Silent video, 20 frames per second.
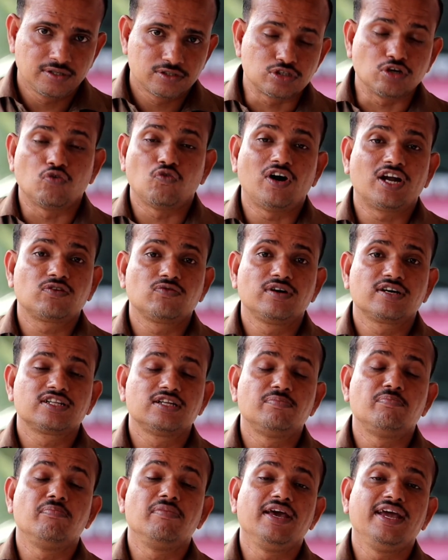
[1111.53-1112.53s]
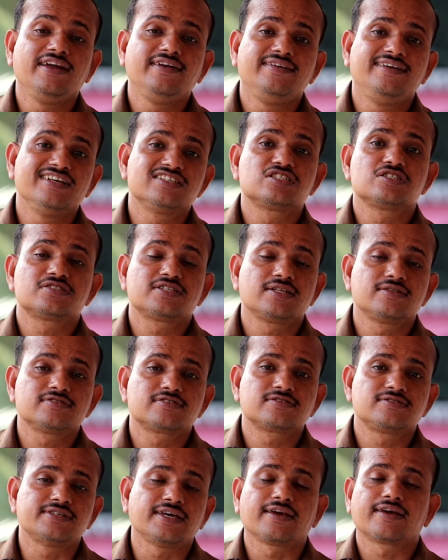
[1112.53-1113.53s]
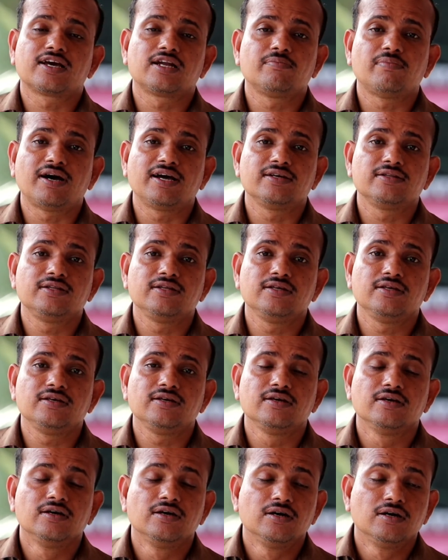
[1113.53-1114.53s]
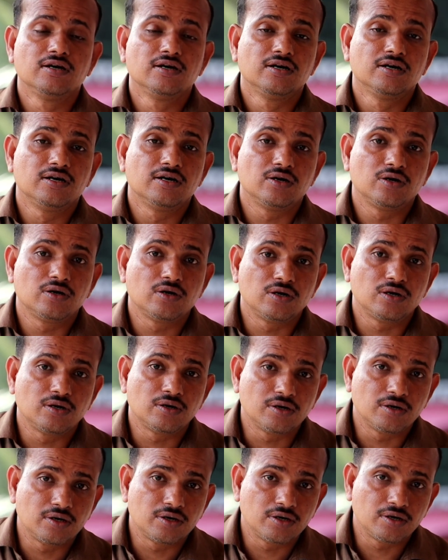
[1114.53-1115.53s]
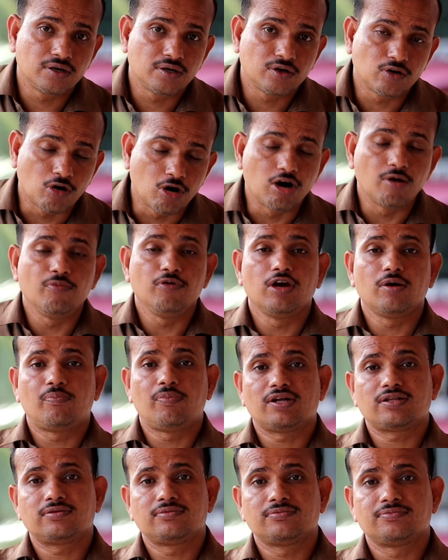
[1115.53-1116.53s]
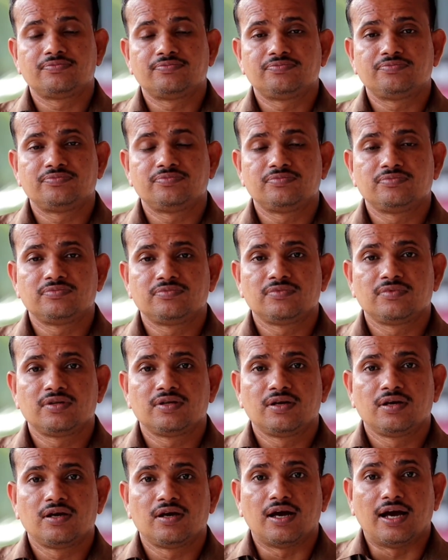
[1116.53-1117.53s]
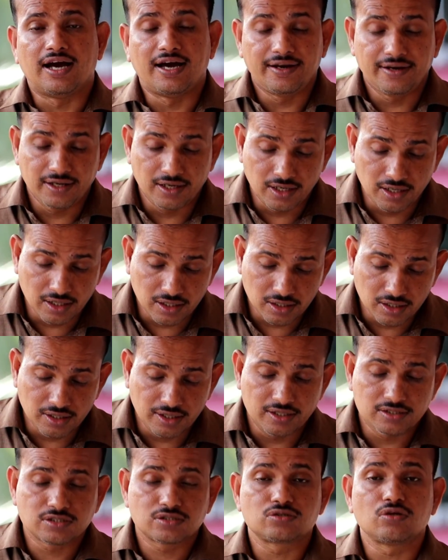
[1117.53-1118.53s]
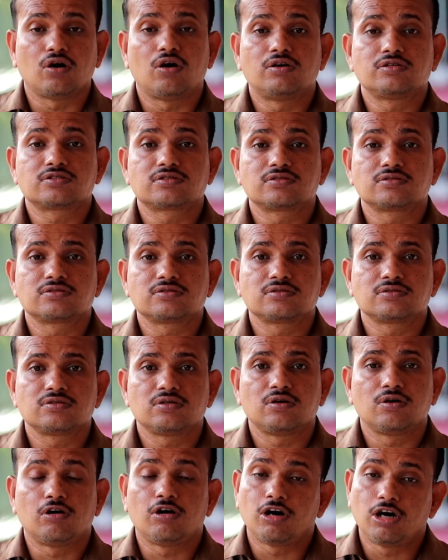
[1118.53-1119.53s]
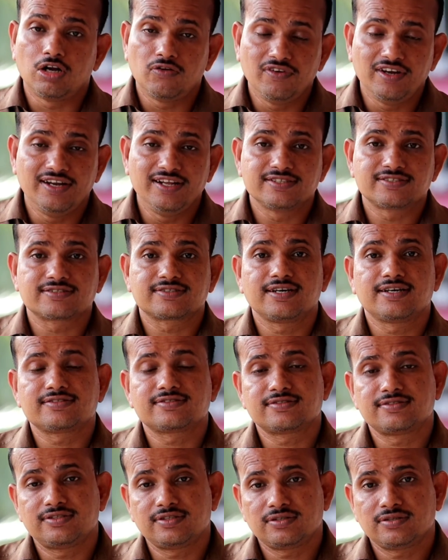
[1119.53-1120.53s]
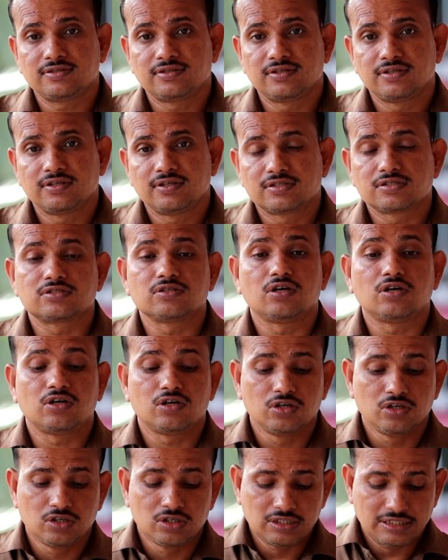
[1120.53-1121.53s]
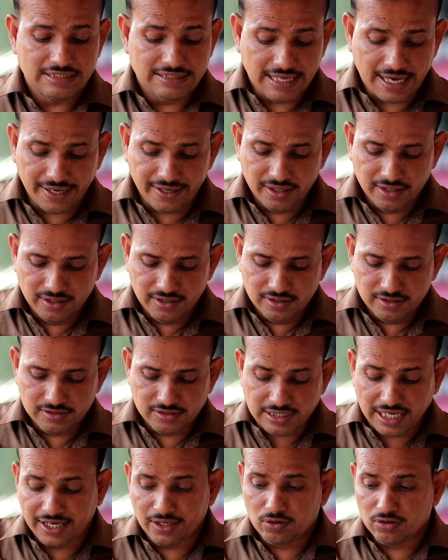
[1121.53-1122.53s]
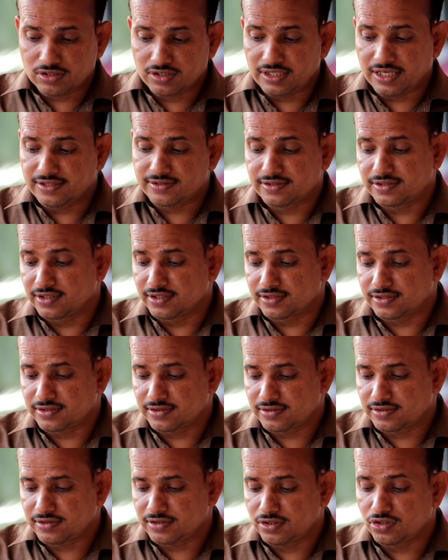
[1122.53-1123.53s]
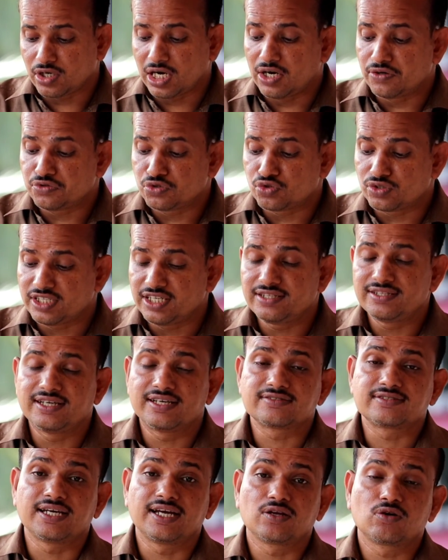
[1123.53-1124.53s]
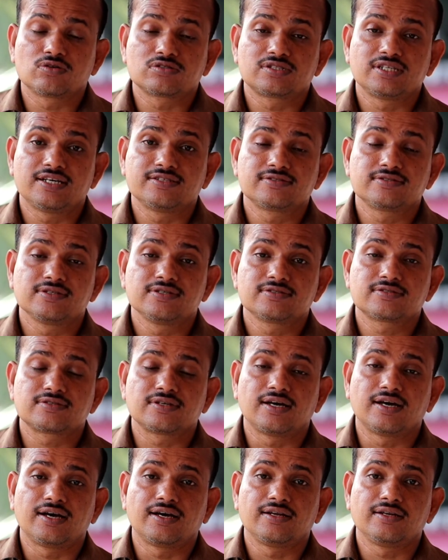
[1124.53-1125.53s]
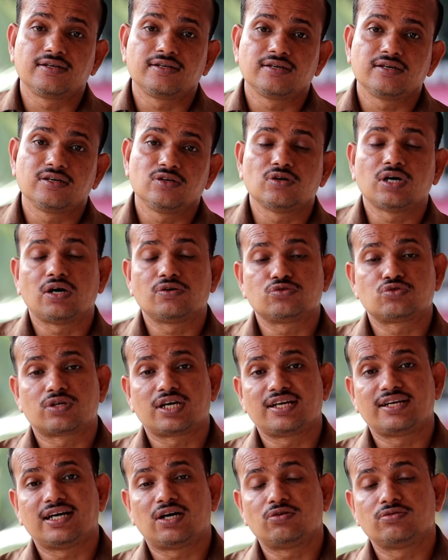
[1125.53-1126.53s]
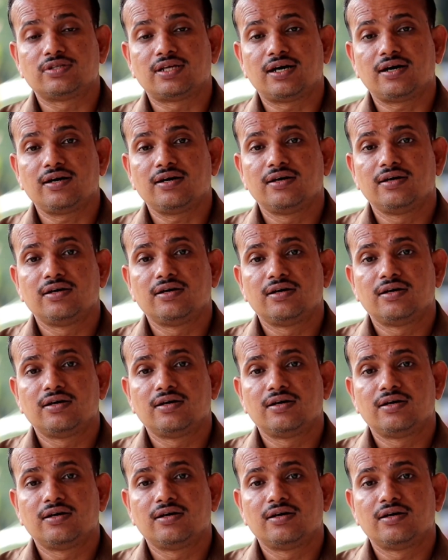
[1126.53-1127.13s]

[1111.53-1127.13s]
So what were the main decisions taken by the homeopath? And his thoughts, all we discussed. So that side question answers, you have to read the side question answers and you have to write down the